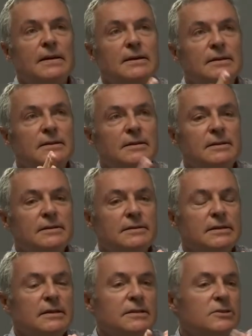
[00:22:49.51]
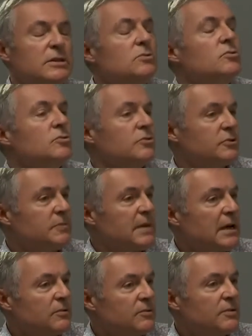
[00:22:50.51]
let's say it's the owner's
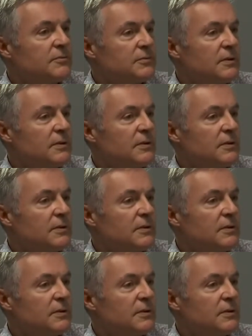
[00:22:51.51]
manual